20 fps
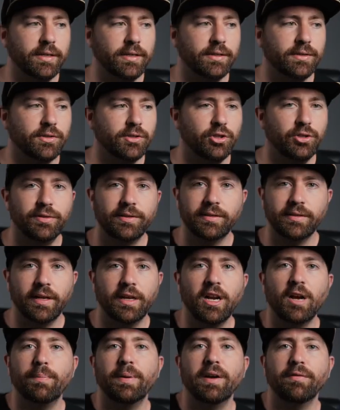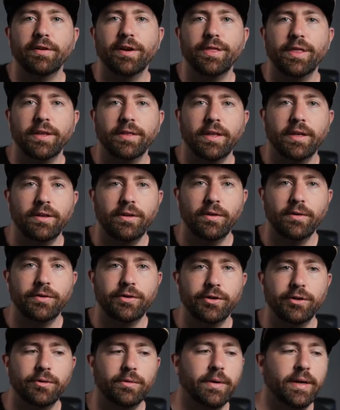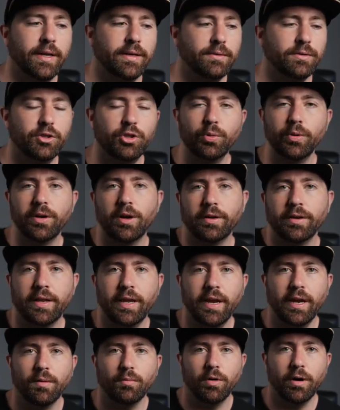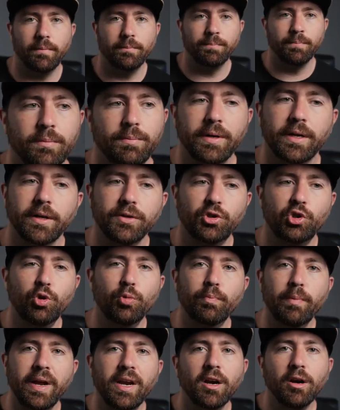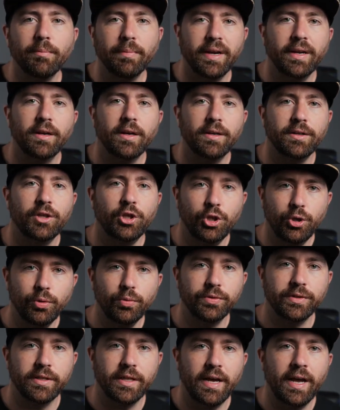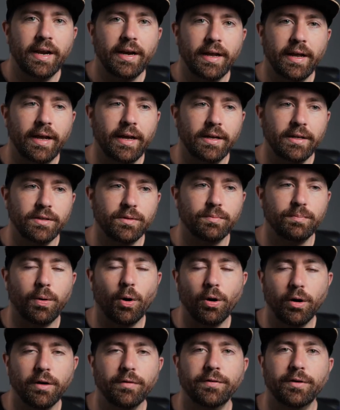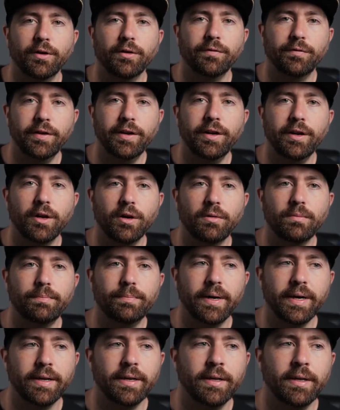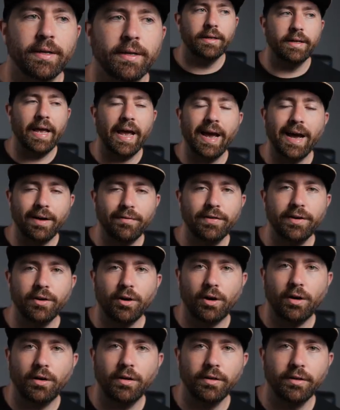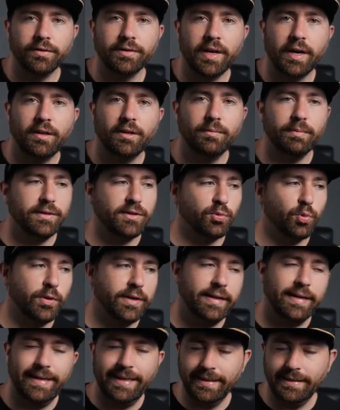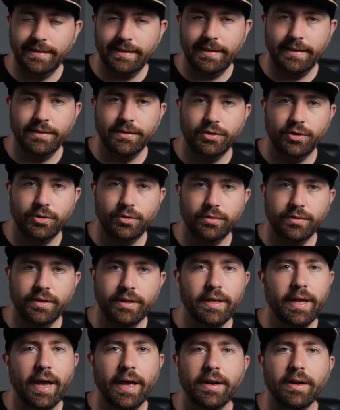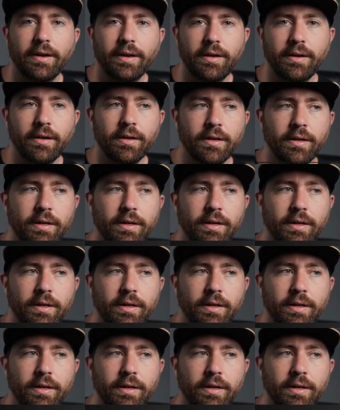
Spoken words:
is to set up everything that you do and do it on camera. Because you may or may not use that as part of your video, but having all those elements when it gets into the editing